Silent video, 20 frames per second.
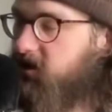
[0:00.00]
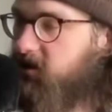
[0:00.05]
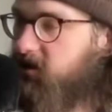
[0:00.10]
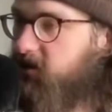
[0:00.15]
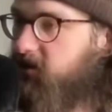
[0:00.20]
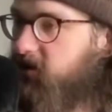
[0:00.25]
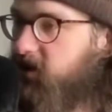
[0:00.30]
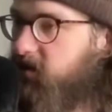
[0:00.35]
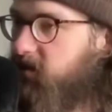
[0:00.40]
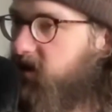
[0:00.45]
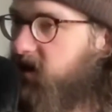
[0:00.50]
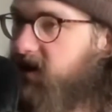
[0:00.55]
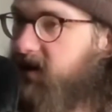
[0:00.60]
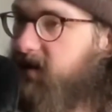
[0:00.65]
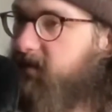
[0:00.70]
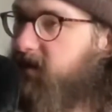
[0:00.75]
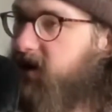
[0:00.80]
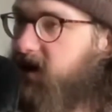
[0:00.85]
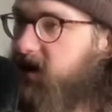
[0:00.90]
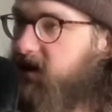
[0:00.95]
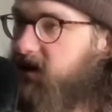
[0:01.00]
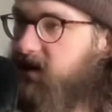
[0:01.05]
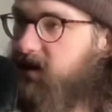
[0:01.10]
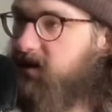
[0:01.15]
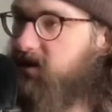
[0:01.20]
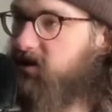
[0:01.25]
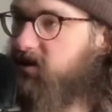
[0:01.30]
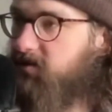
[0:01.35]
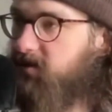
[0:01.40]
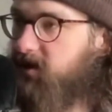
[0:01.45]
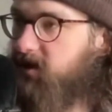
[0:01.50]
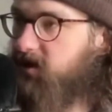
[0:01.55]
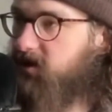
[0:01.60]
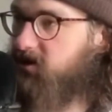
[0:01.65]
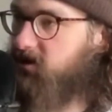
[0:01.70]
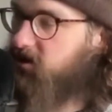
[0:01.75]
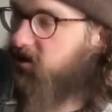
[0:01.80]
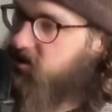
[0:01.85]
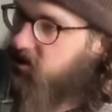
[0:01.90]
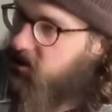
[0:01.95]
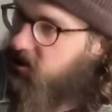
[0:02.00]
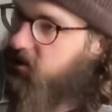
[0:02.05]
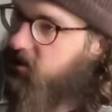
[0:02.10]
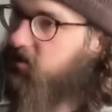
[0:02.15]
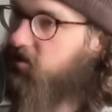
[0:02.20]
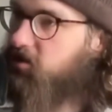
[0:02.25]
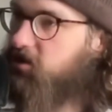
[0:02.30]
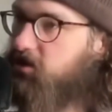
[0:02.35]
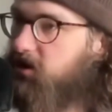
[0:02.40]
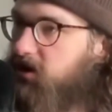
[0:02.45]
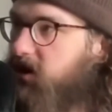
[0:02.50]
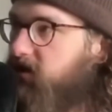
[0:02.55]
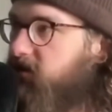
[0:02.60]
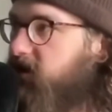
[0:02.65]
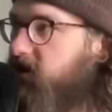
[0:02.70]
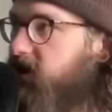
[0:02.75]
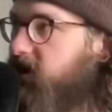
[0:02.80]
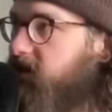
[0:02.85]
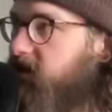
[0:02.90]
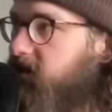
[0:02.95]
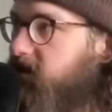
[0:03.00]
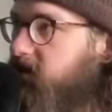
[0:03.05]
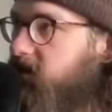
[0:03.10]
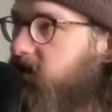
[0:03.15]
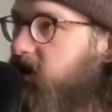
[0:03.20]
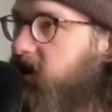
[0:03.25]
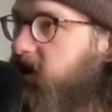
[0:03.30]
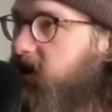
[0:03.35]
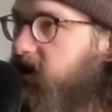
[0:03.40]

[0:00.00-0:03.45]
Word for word: the Vim key bindings because those are usually available